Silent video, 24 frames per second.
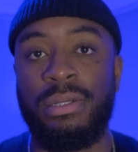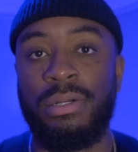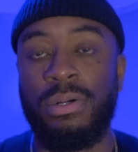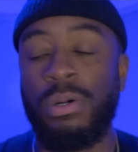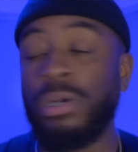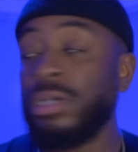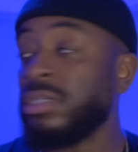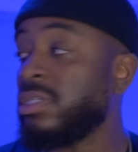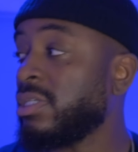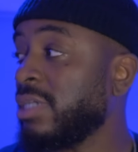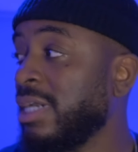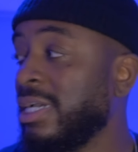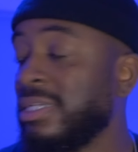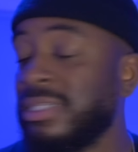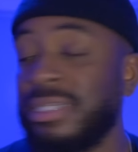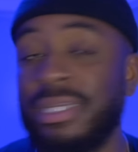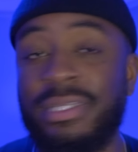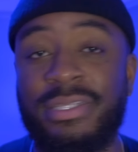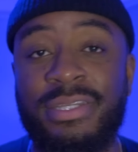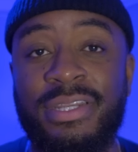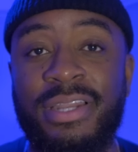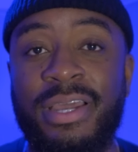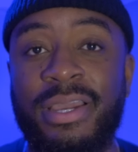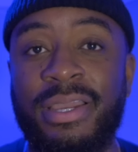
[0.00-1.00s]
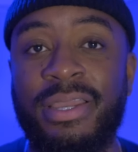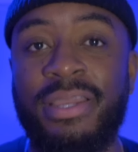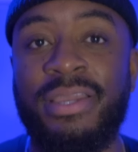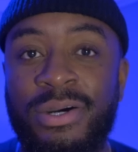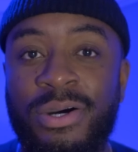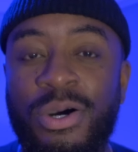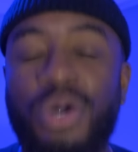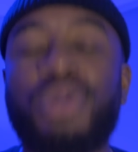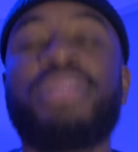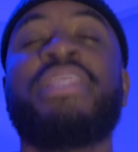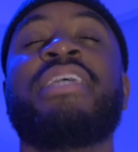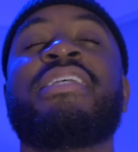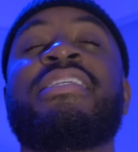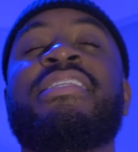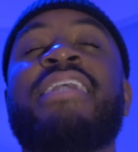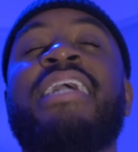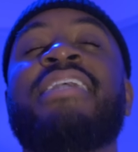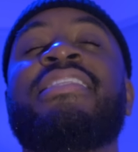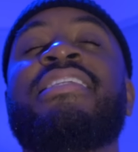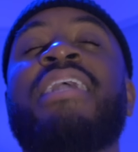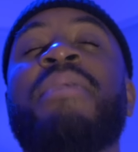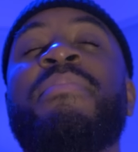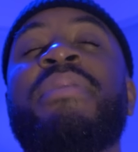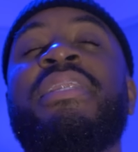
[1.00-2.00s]
Or should I say tonight. On this
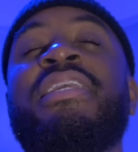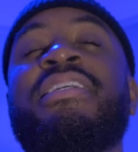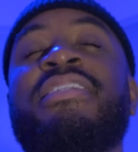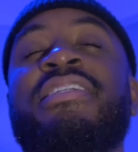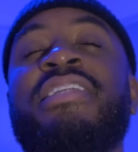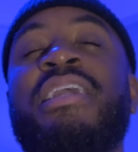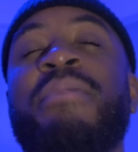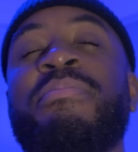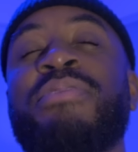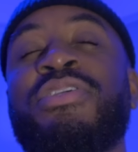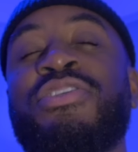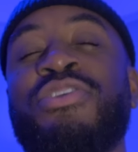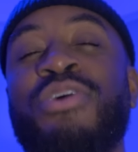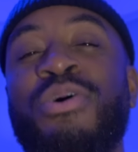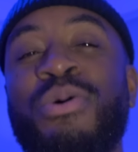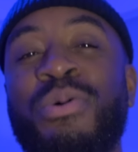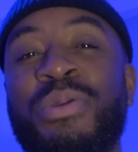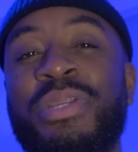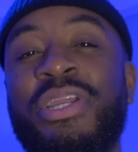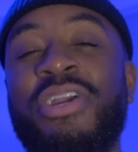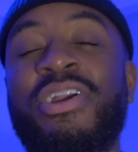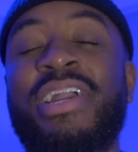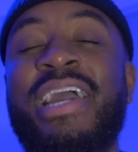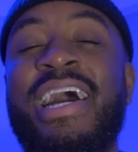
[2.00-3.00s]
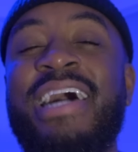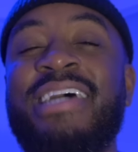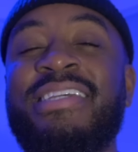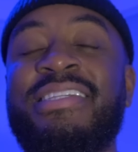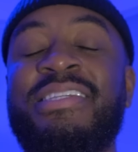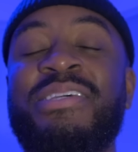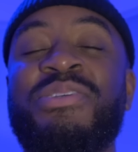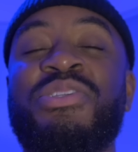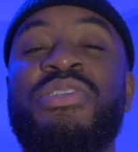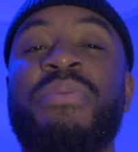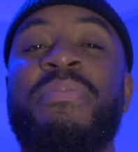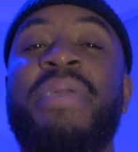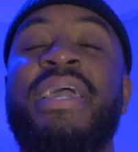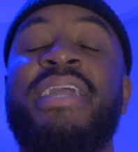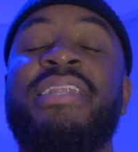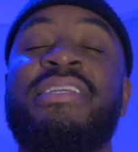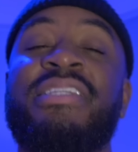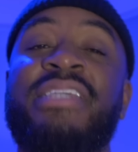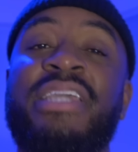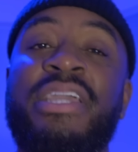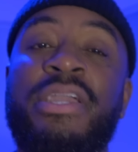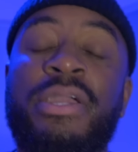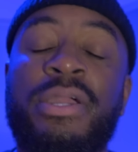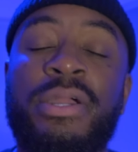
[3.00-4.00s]
nighttime edition episode, your guy Sealz the Man
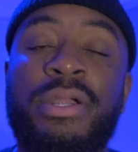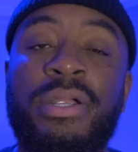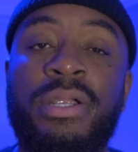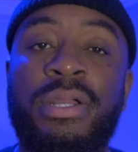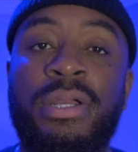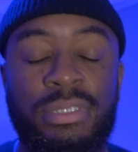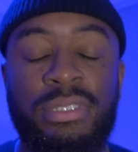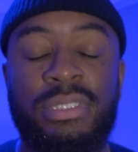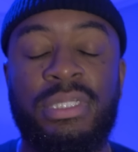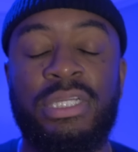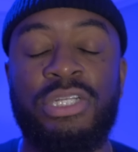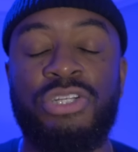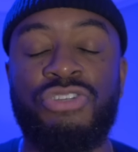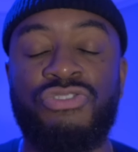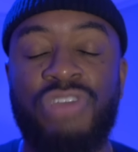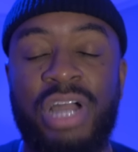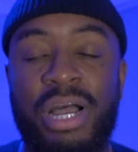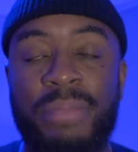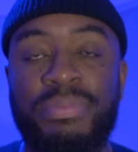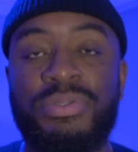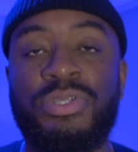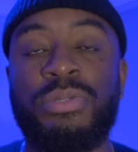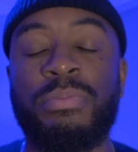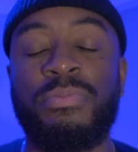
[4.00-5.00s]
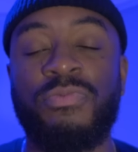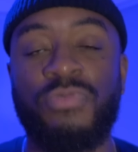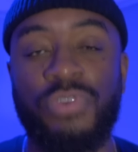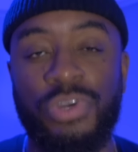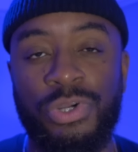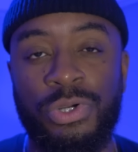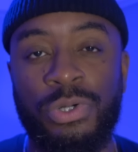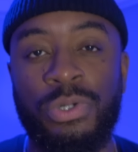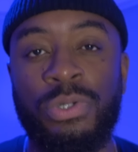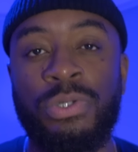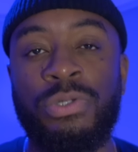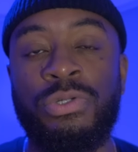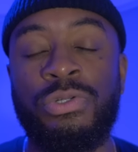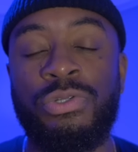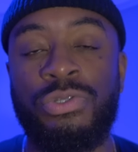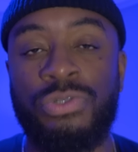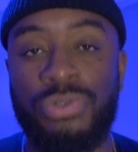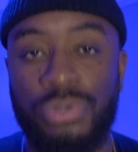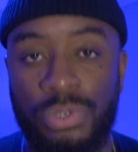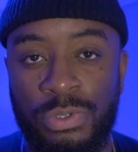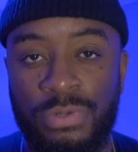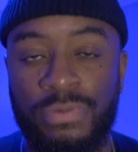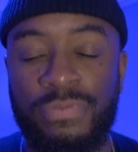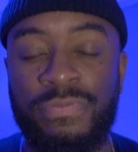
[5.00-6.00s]
is here to drop some real
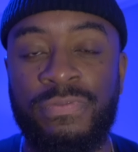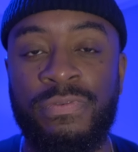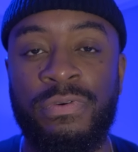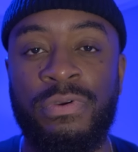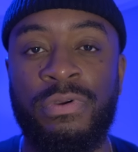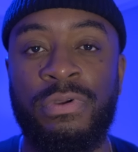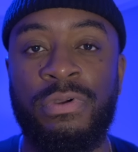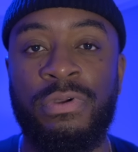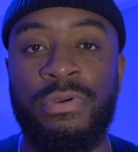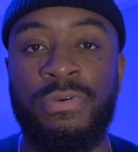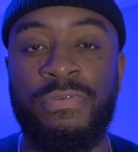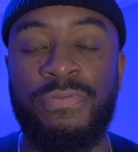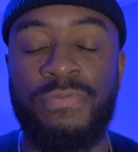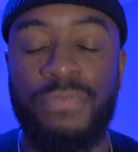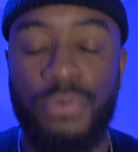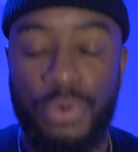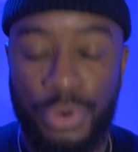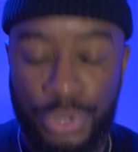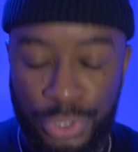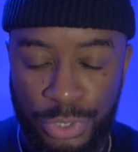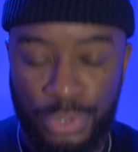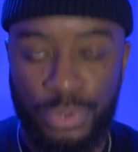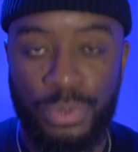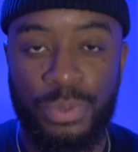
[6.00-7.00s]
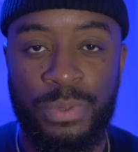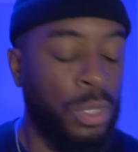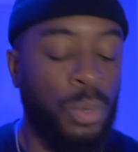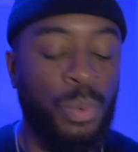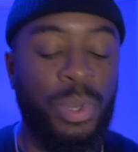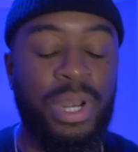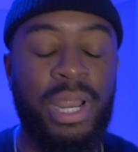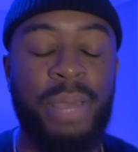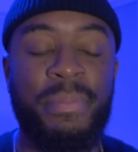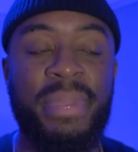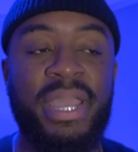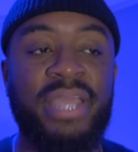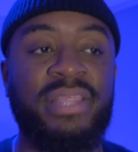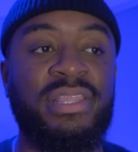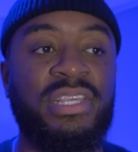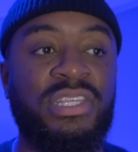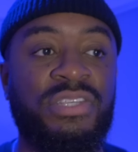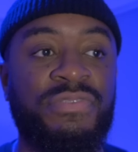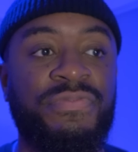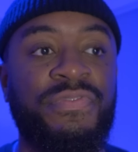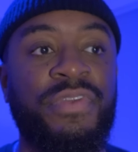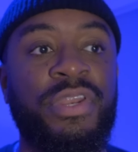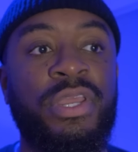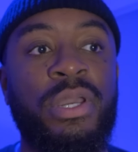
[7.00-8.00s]
truth for you. When I made
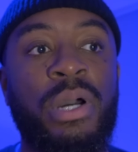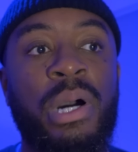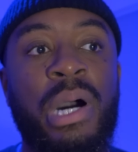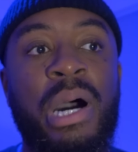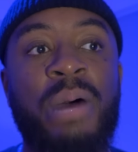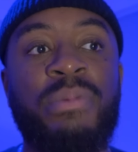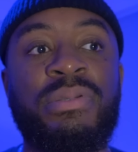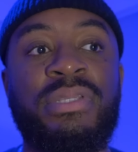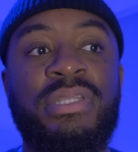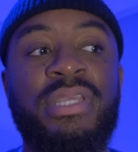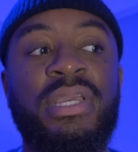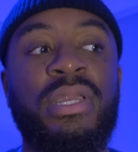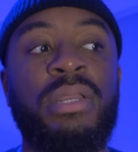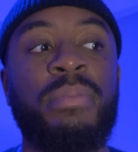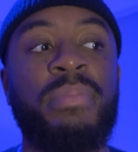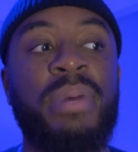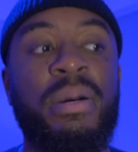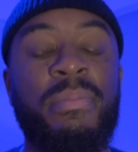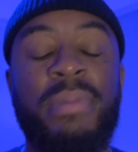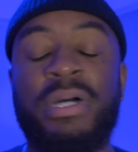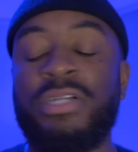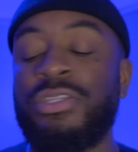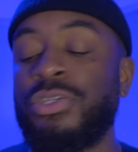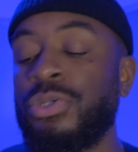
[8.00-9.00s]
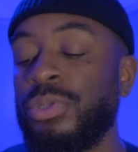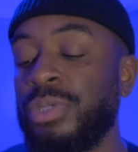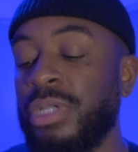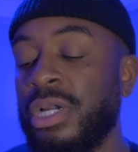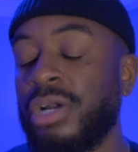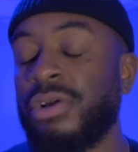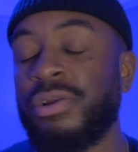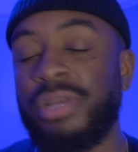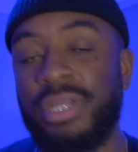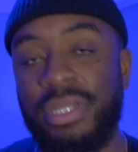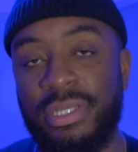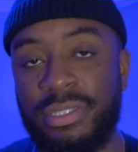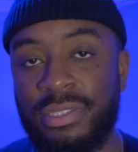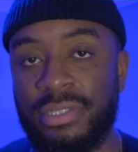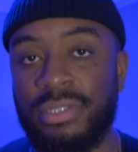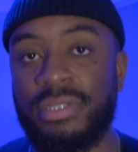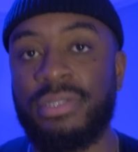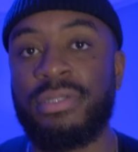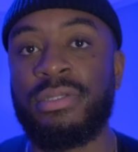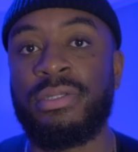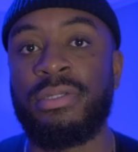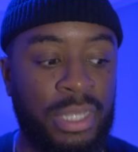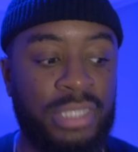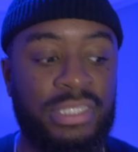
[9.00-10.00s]
this video, I was thinking about my two younger
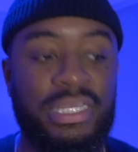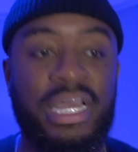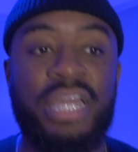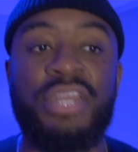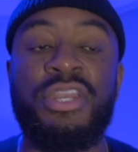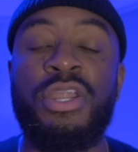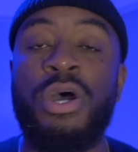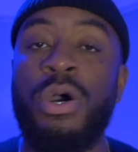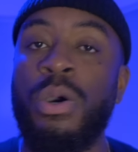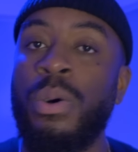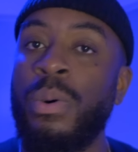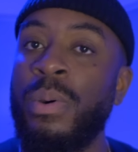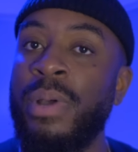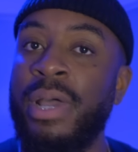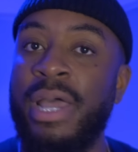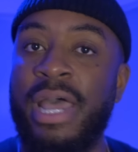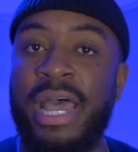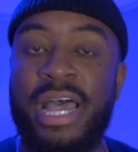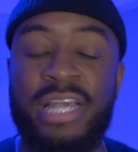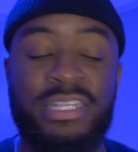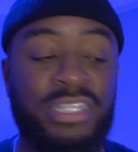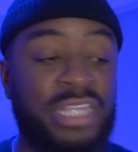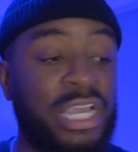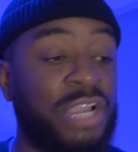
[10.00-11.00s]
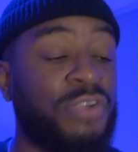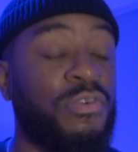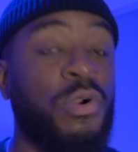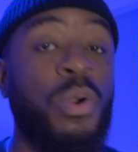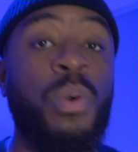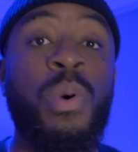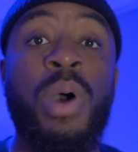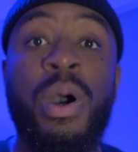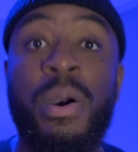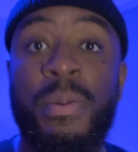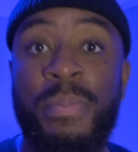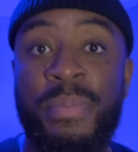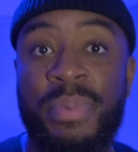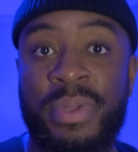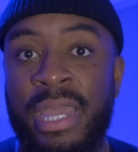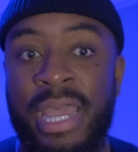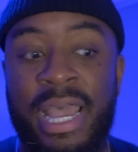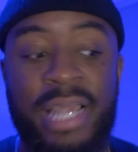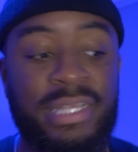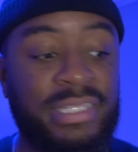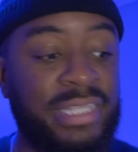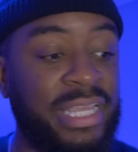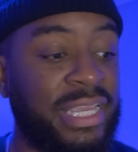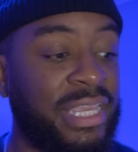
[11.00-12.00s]
nieces. Because I know, as they grow up,
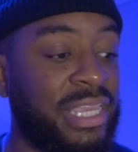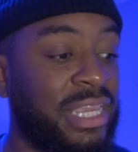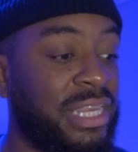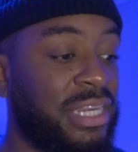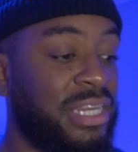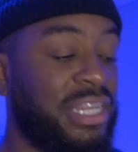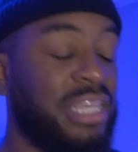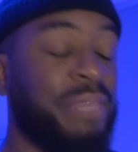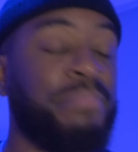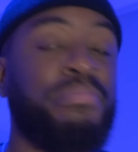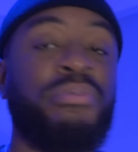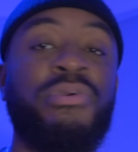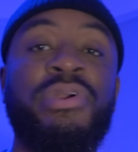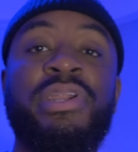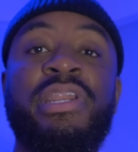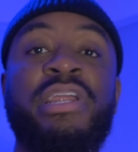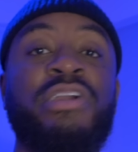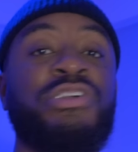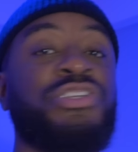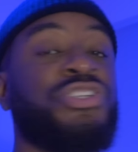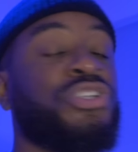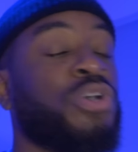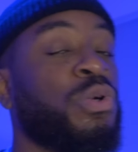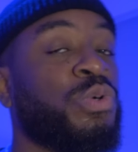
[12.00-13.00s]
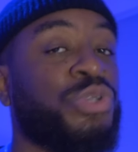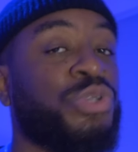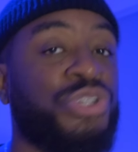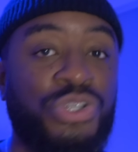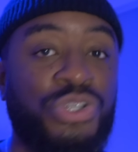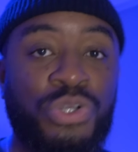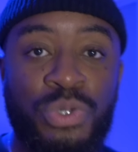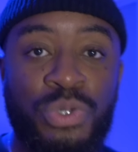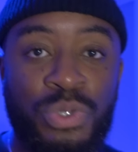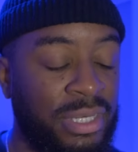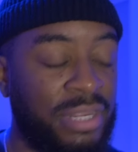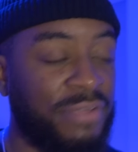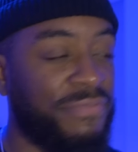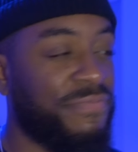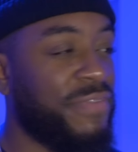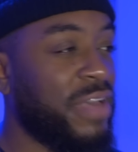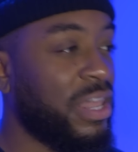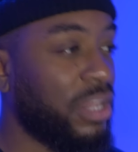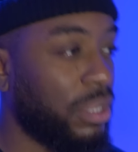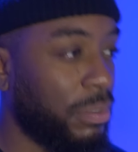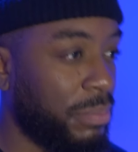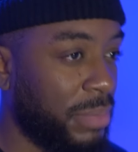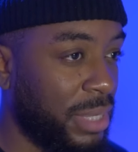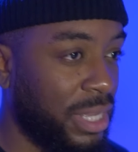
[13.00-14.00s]
as they get deeper in their social
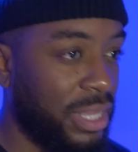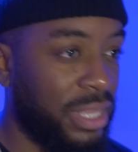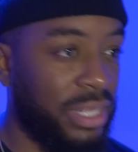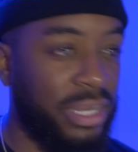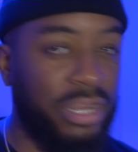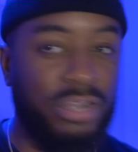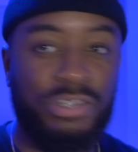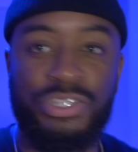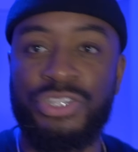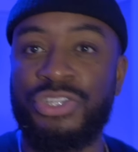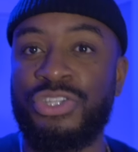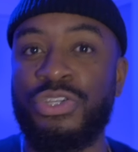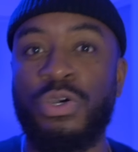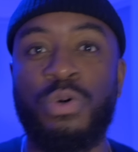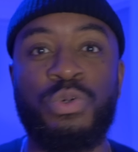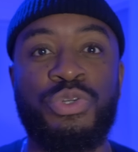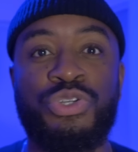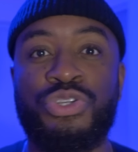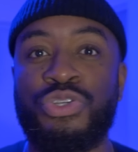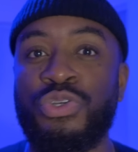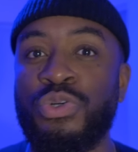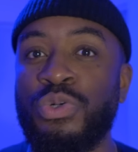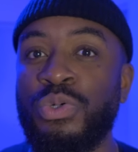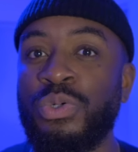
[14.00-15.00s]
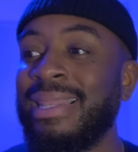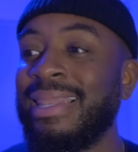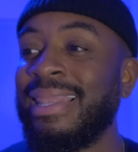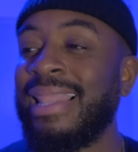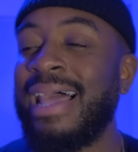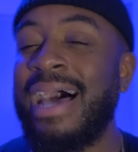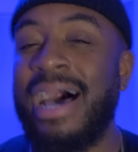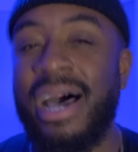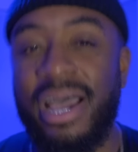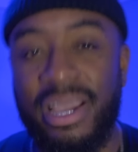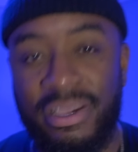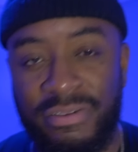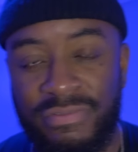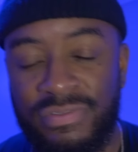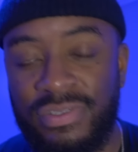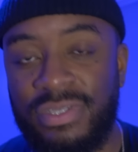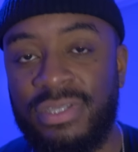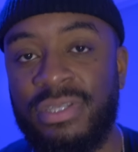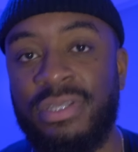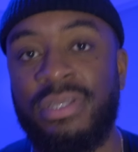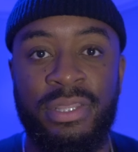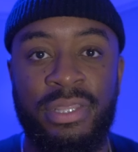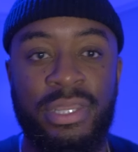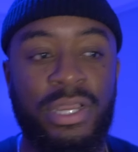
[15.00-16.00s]
development and their social
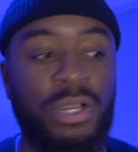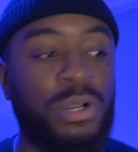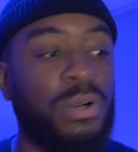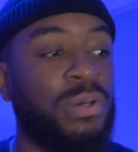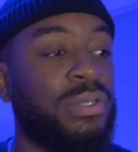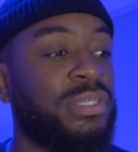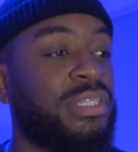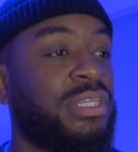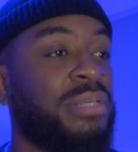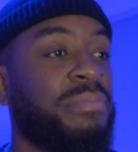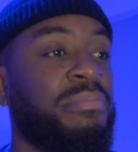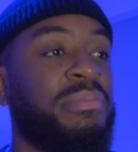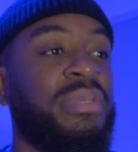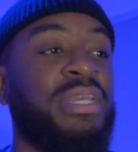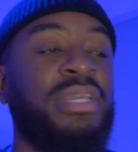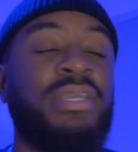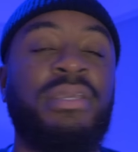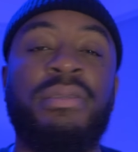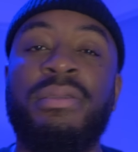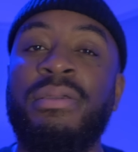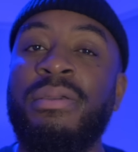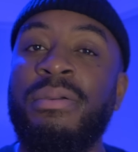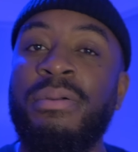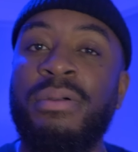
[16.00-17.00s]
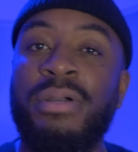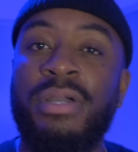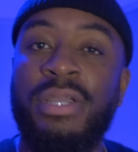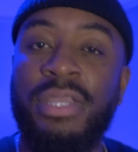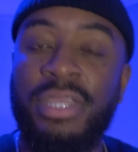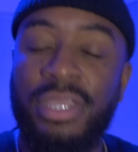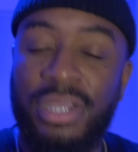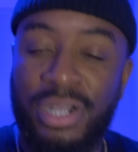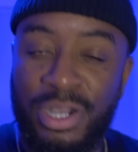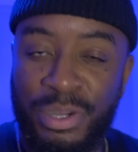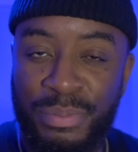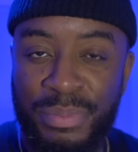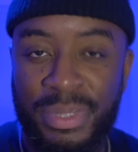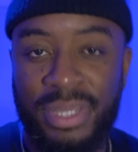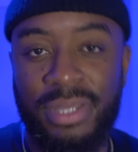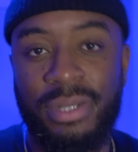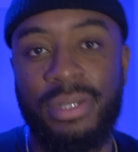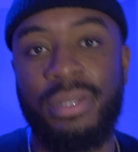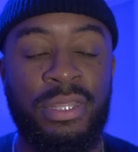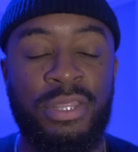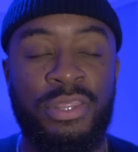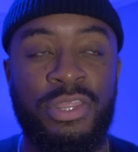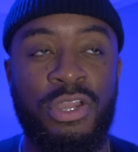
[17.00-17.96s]
lives, they're going to meet young men.